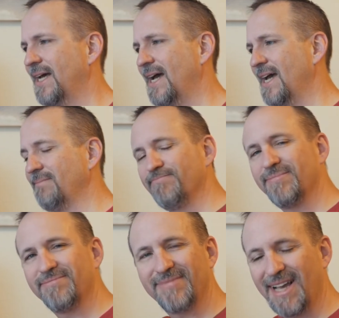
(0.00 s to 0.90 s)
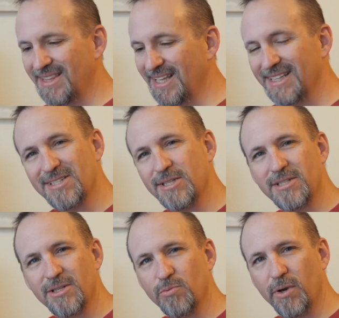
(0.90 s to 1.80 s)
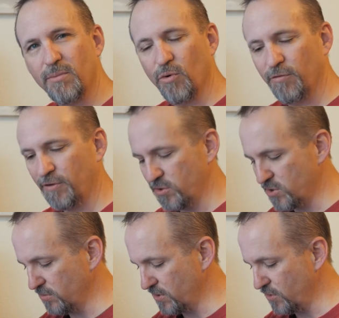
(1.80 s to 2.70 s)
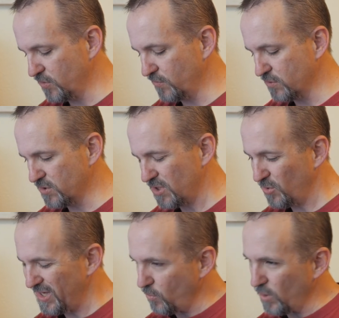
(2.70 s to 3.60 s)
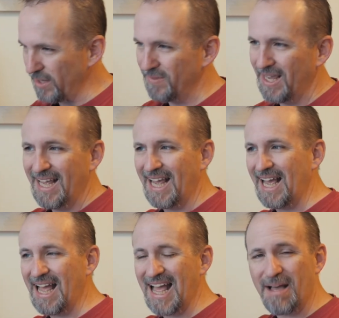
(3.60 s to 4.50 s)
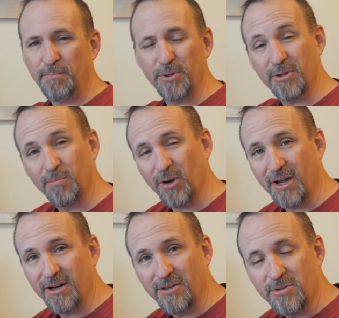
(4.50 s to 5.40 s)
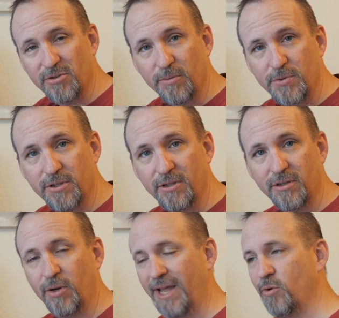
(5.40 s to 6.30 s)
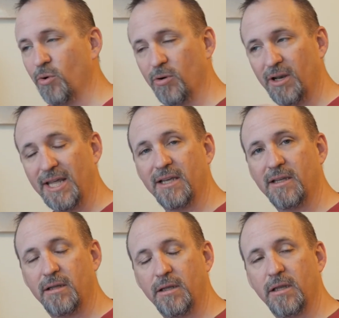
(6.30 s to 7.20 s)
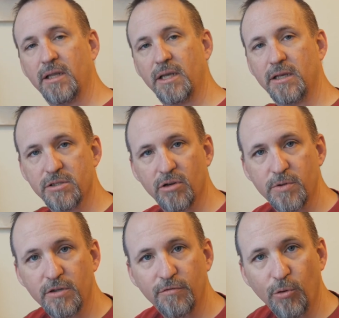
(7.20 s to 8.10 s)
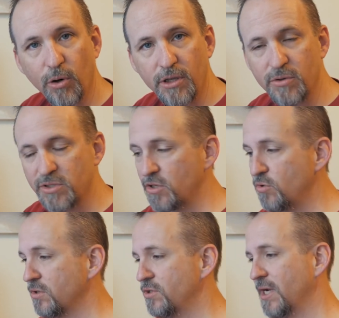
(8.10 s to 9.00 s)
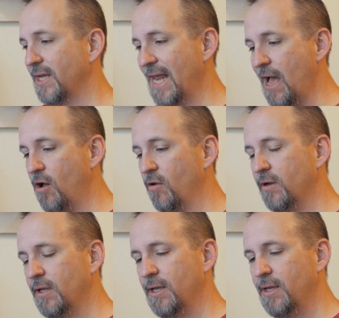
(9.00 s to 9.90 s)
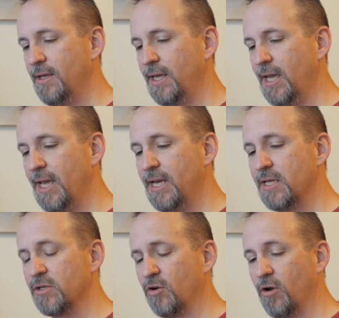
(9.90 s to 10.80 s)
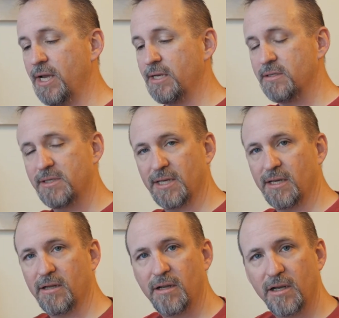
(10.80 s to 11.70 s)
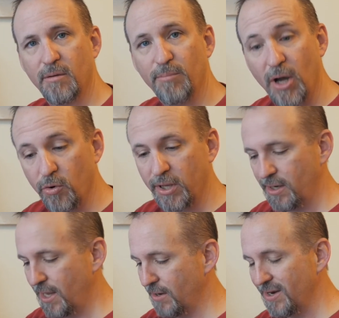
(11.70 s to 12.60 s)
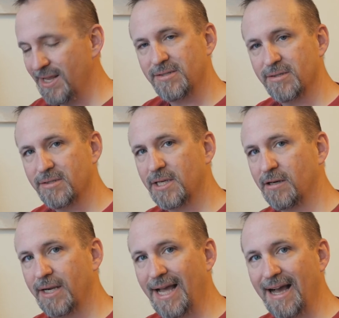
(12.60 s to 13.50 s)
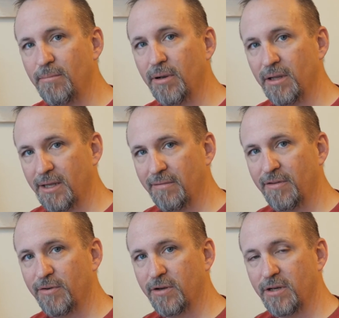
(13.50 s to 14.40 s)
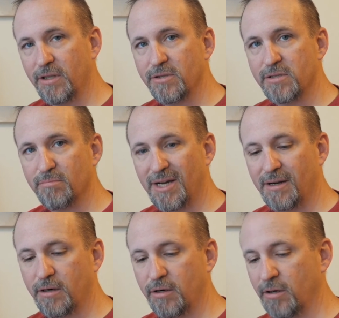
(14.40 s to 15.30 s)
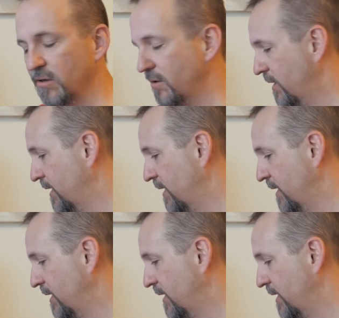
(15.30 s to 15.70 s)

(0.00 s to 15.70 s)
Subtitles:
I think this is just way more functional and useful. So anyway, I put the product description and or link in the description for you so you can check it out. It is a great component and necessary, I believe, if you're going to use a monitor